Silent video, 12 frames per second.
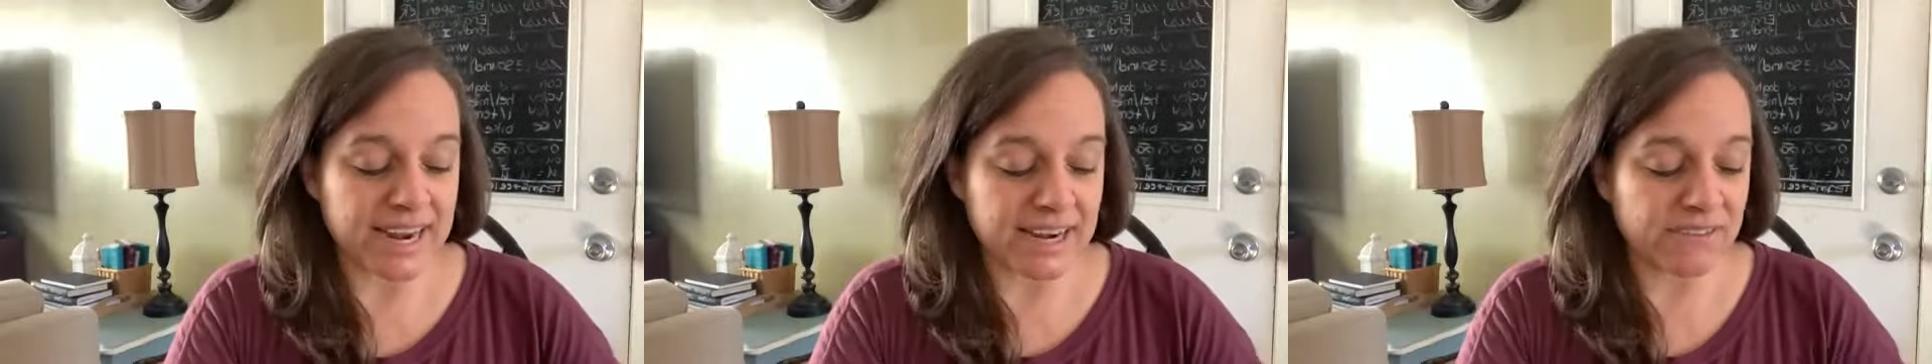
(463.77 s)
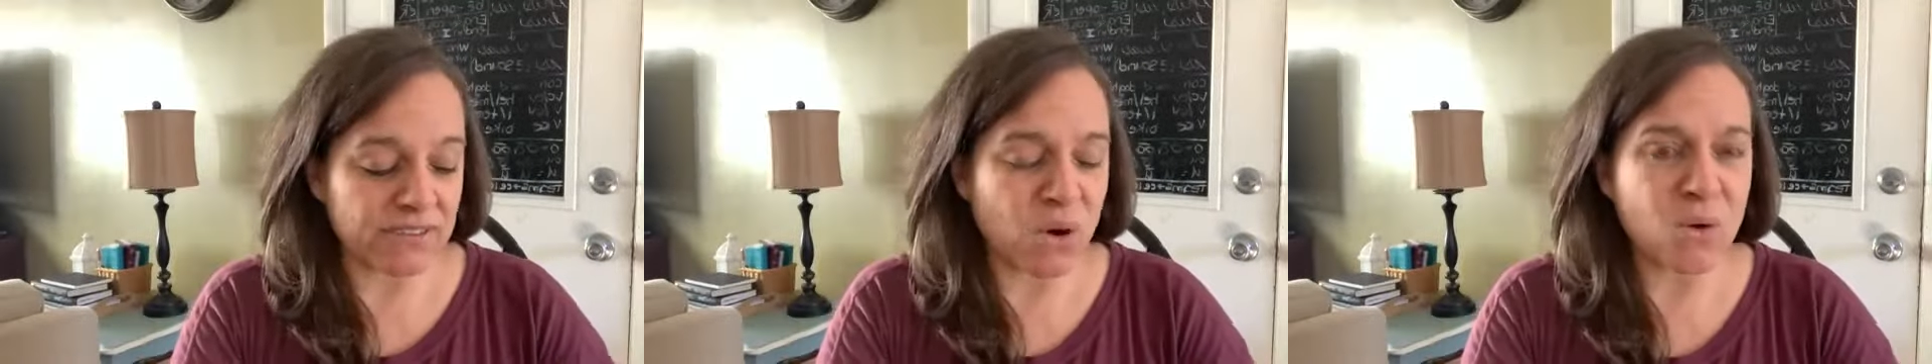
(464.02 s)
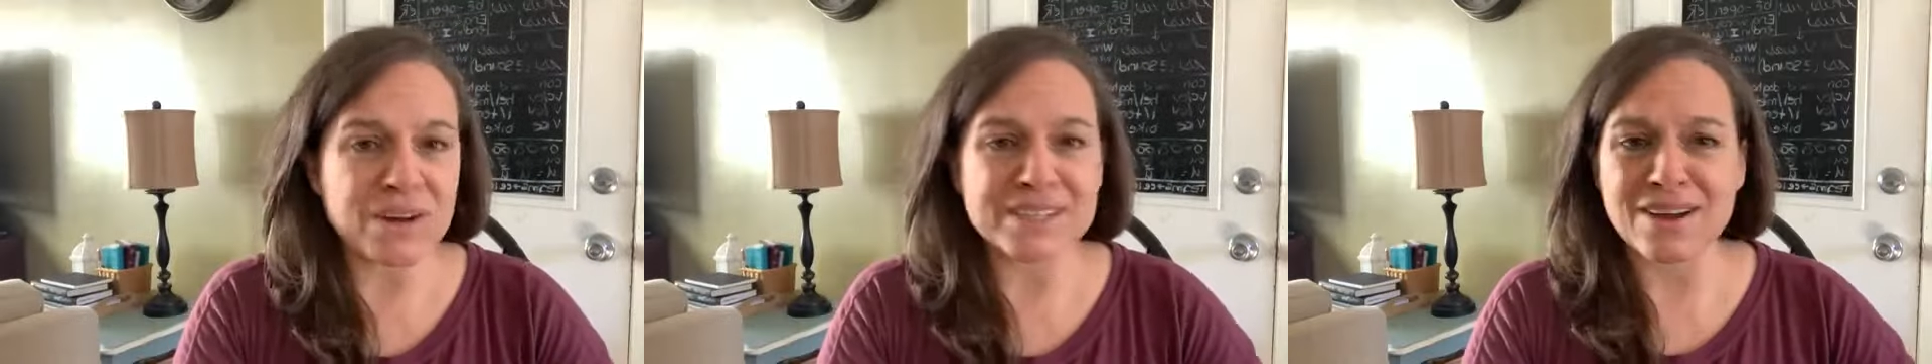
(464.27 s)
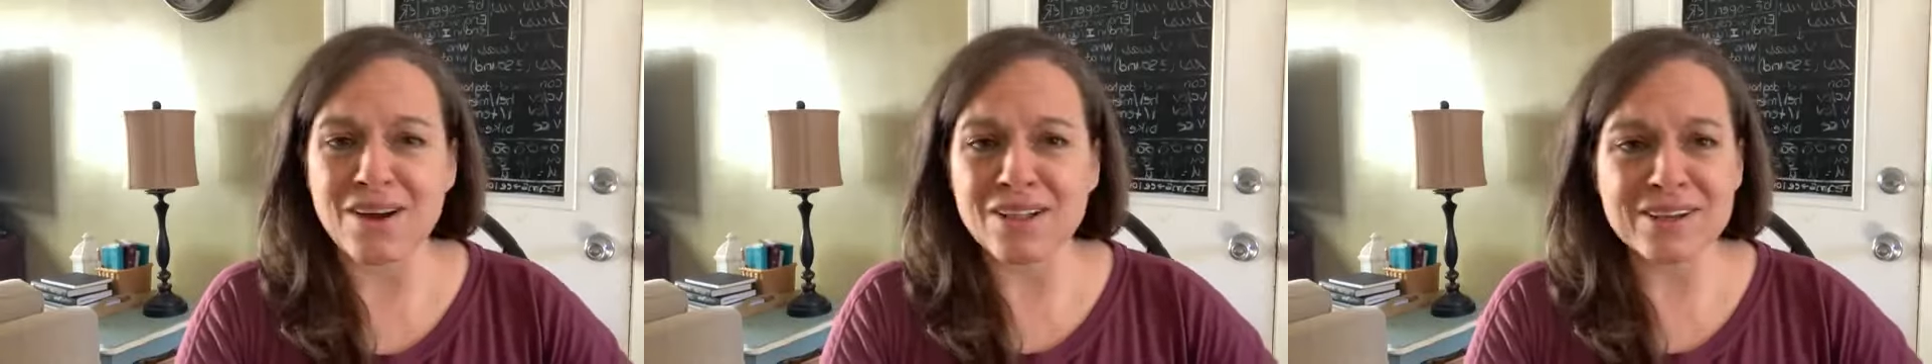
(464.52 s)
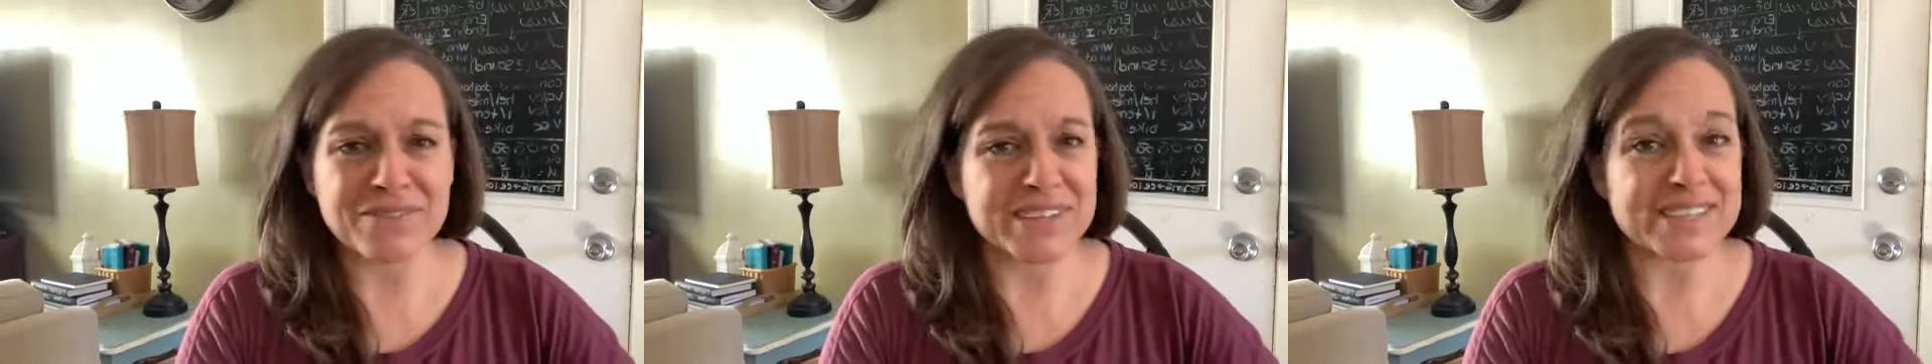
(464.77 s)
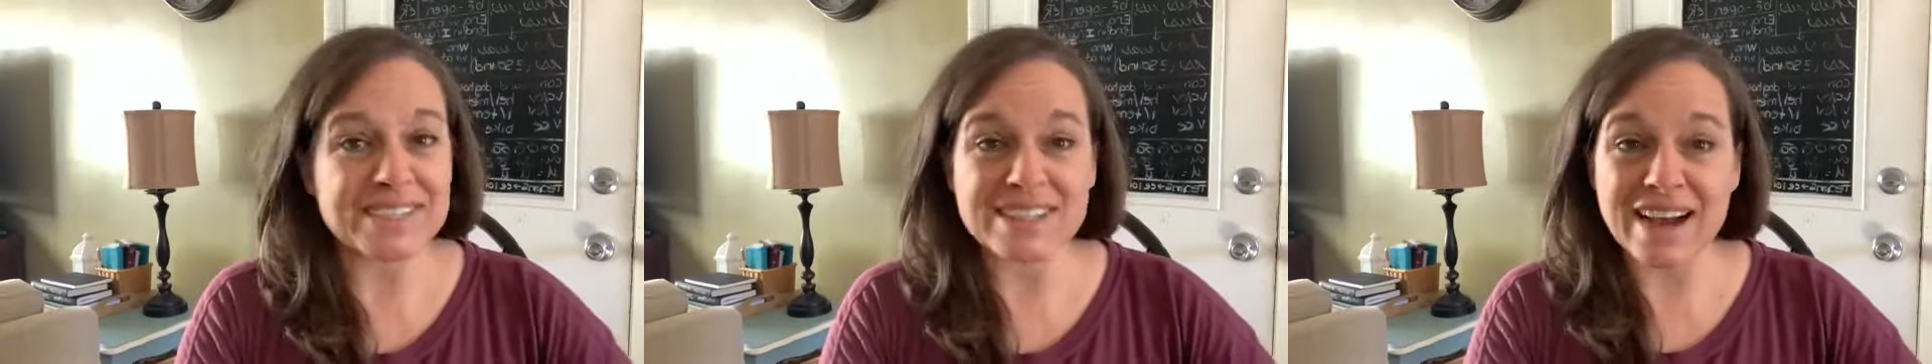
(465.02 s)
And of course, all of
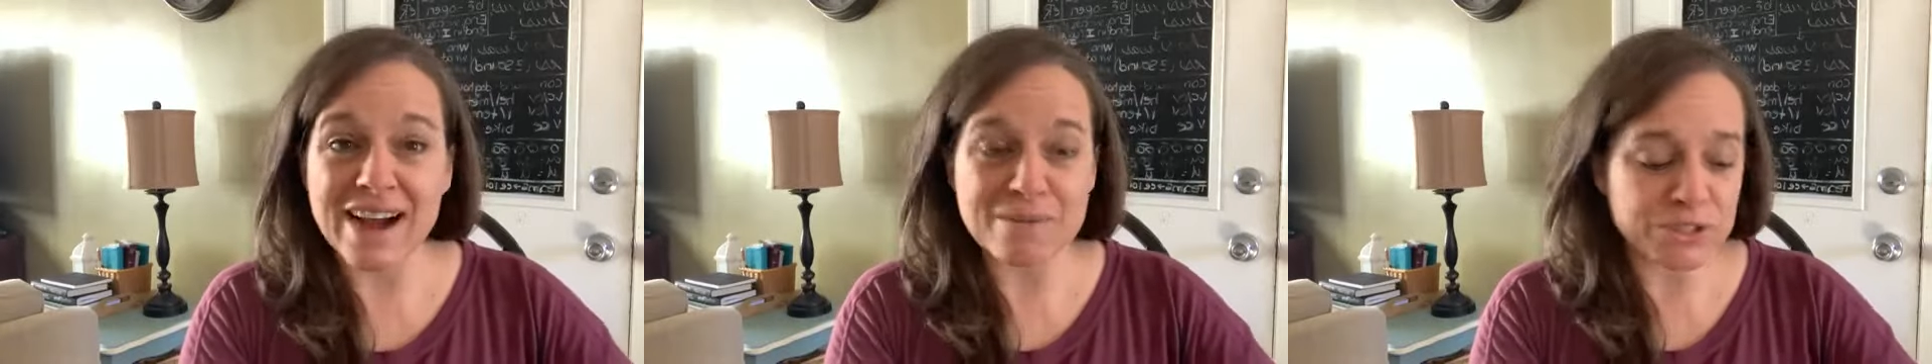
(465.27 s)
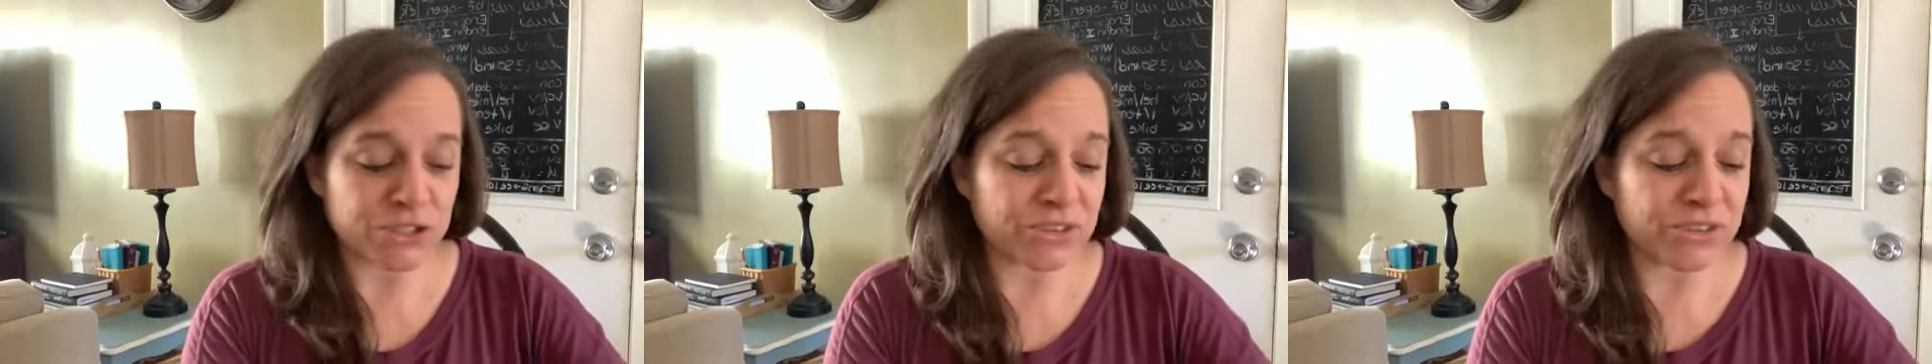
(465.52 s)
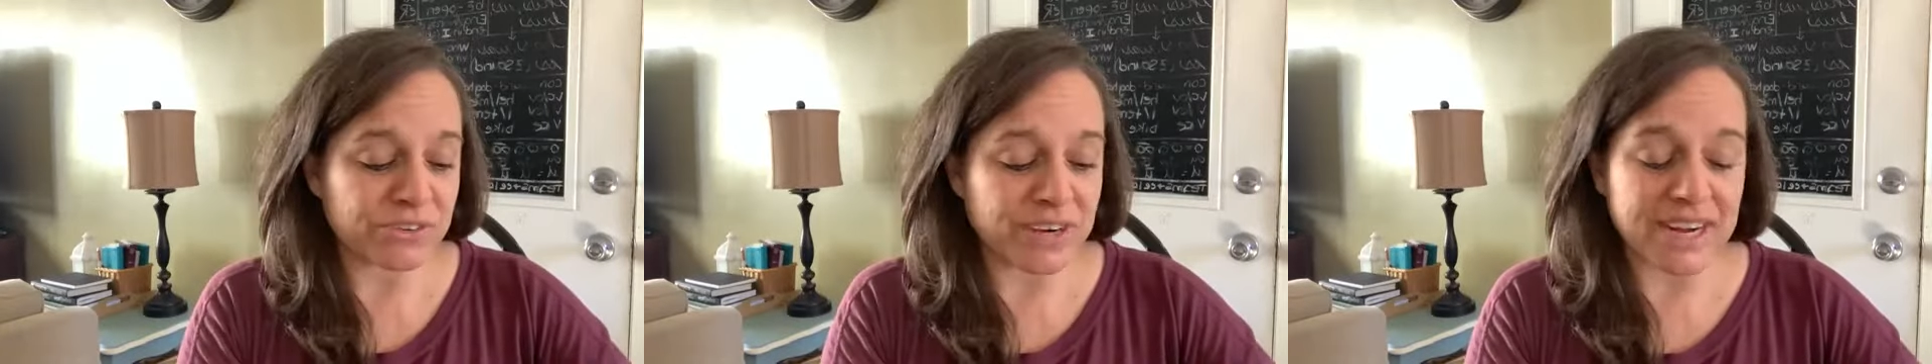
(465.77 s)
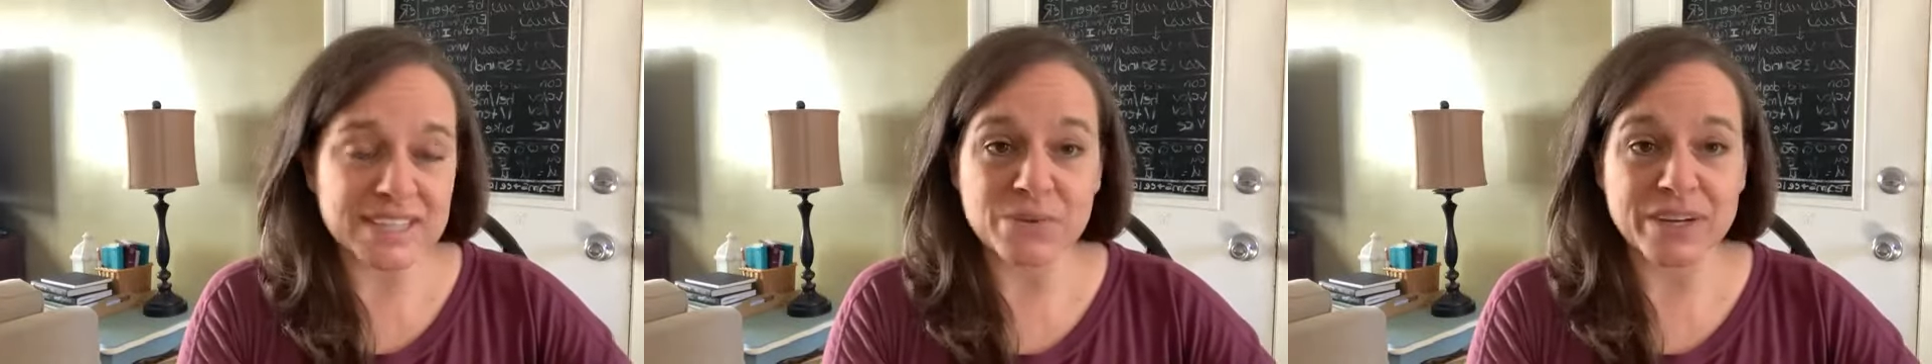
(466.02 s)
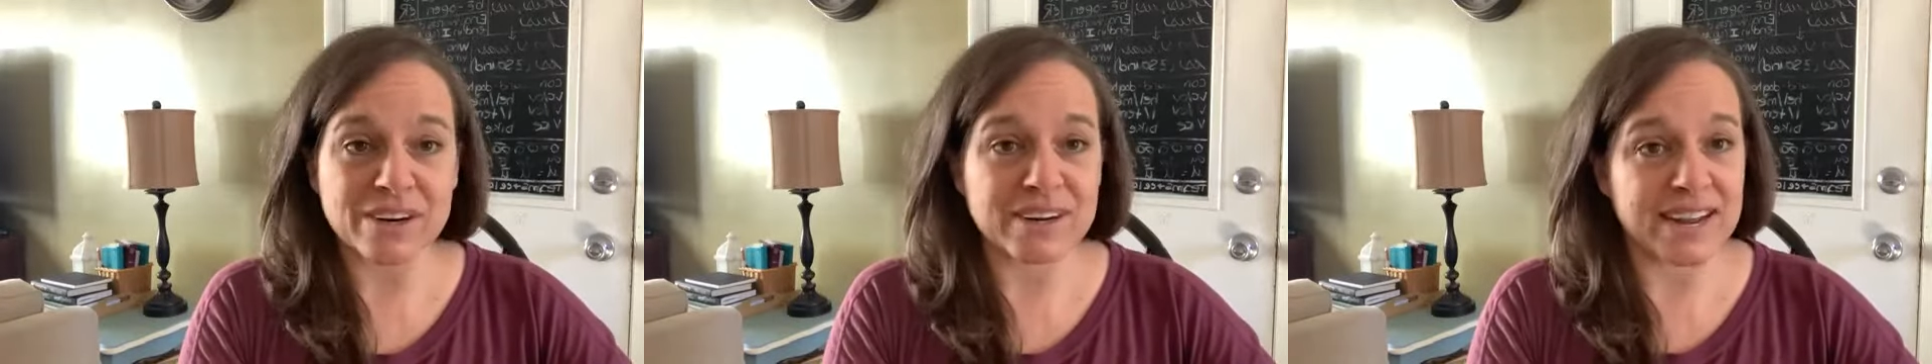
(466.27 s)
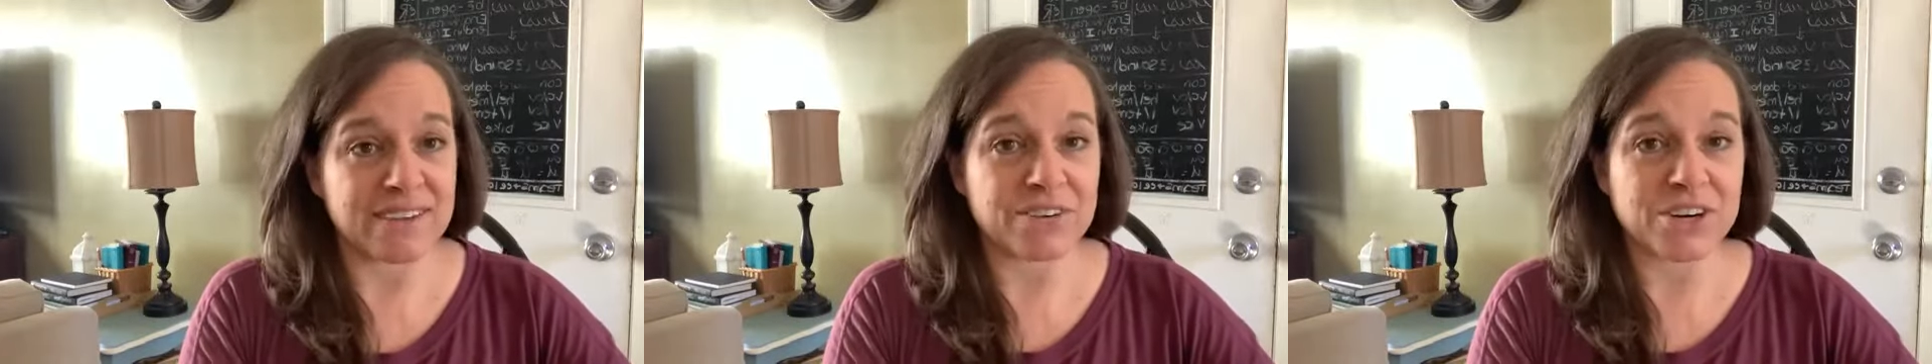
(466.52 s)
this is optional, you guys. We are
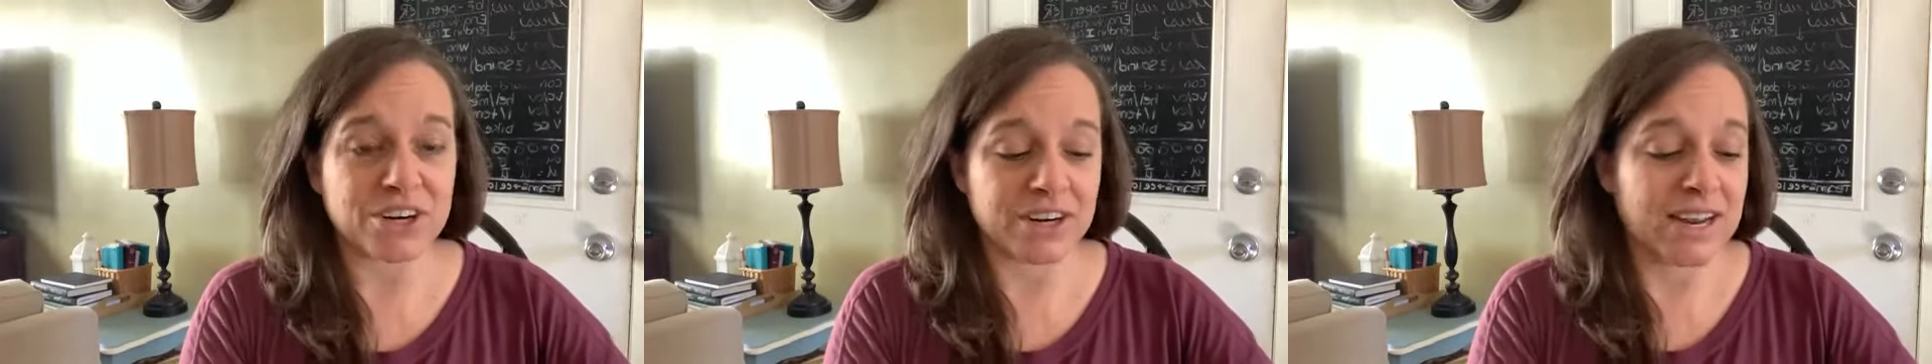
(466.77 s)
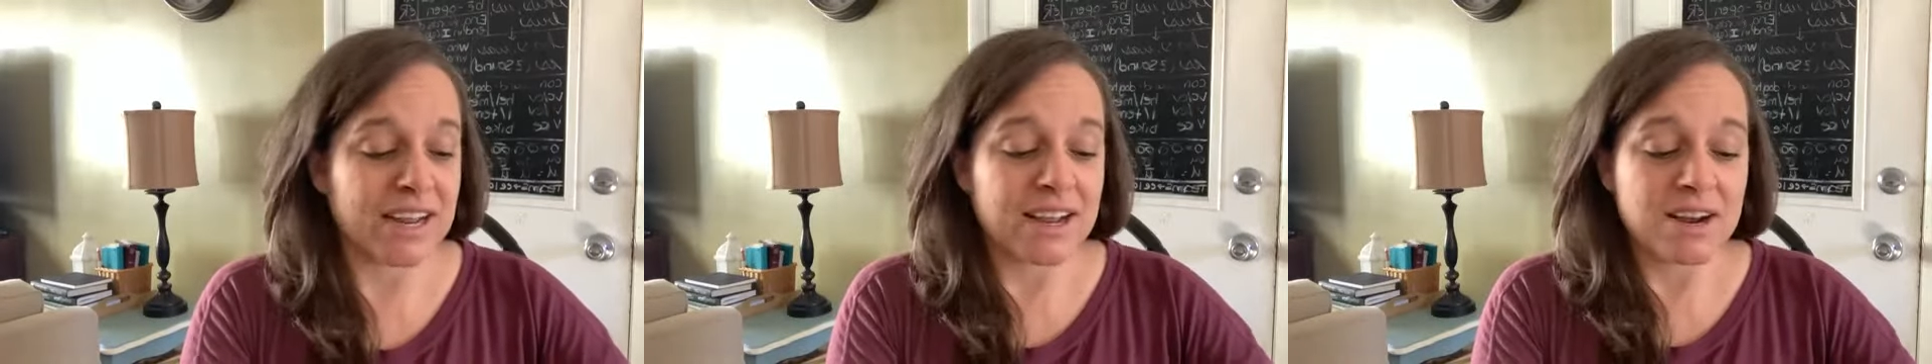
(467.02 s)
never